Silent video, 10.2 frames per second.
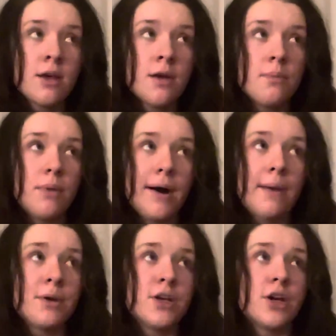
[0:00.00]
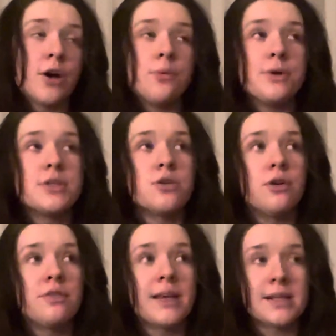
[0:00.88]
but I'm going to go with
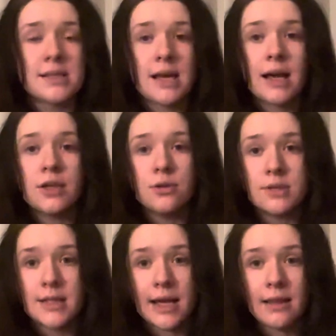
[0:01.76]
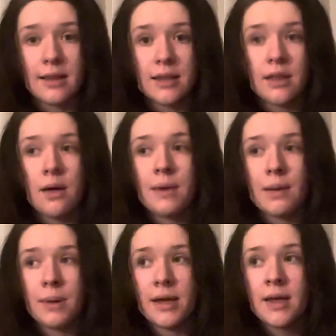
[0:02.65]
sort of things that I use daily that are
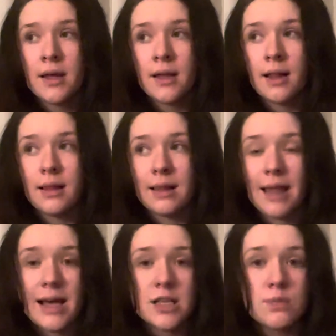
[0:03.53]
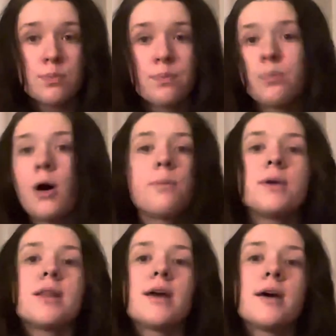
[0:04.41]
maybe less
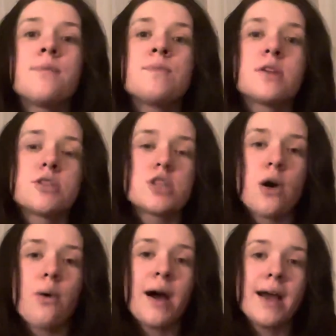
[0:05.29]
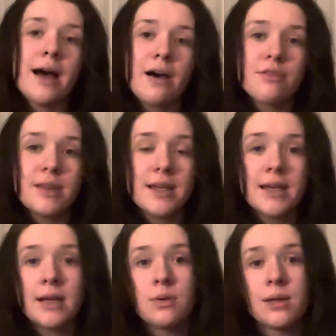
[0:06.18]
popular. So I have
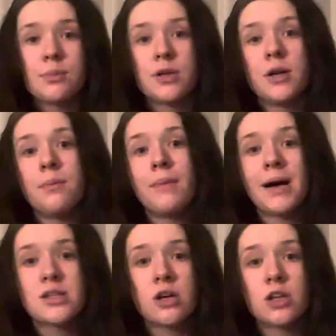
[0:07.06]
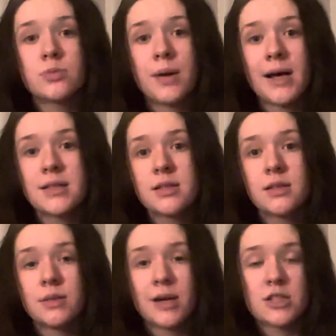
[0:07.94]
the Equilibrium massage pad,
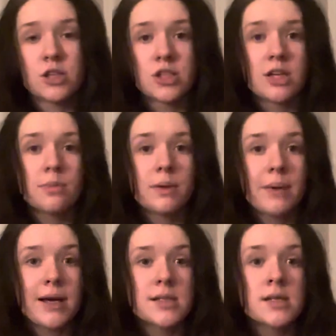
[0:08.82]
the massage therapy pad,